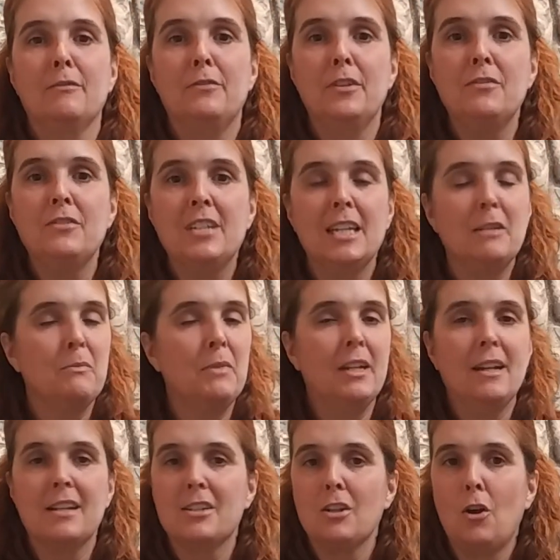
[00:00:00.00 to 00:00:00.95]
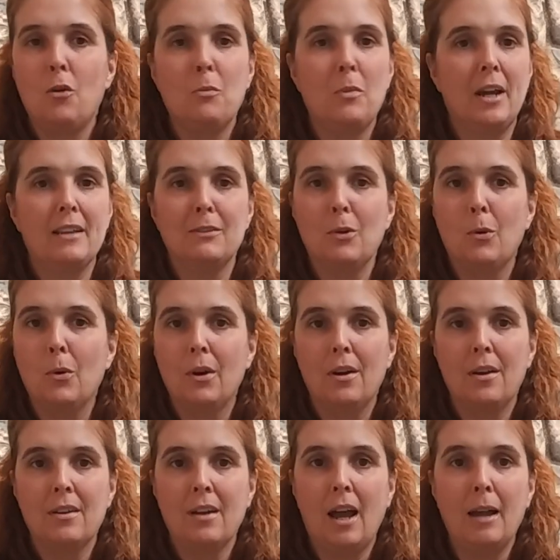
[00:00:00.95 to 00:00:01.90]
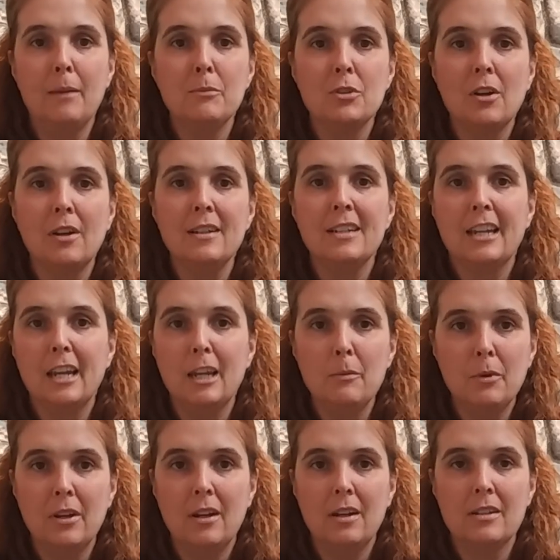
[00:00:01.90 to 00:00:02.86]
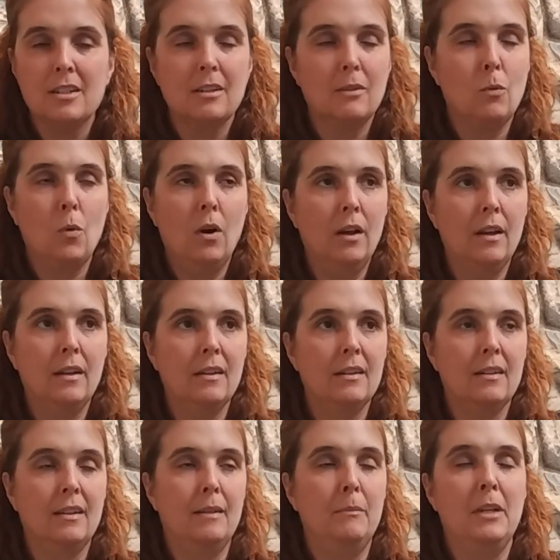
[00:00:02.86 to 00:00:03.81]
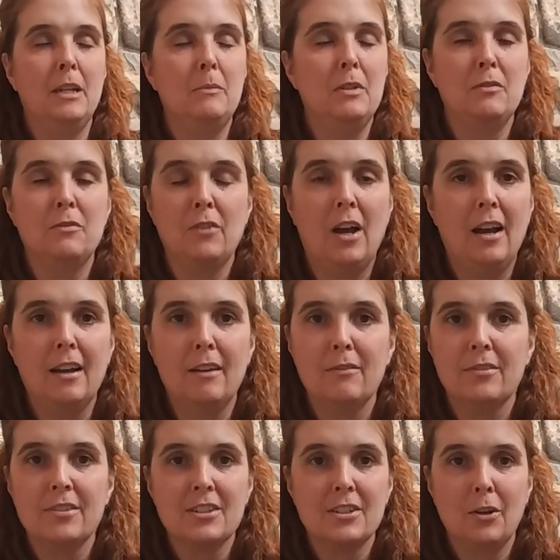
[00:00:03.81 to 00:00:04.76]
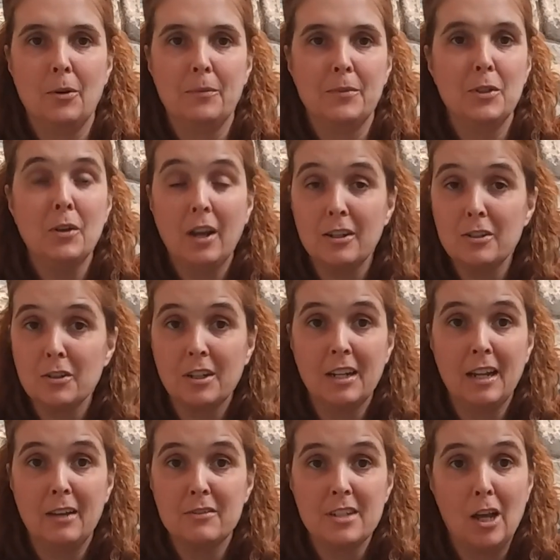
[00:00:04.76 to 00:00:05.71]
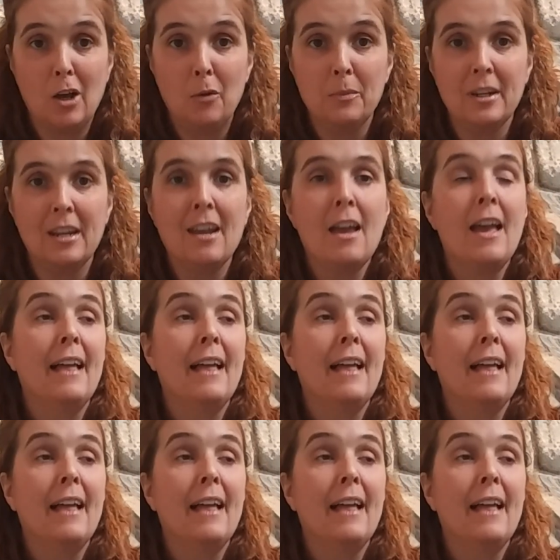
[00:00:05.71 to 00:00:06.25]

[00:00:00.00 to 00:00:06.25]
15 minutes, oh my Lord. I'm trying to keep it to 1 and maybe 5. So you guys are gonna have to help me.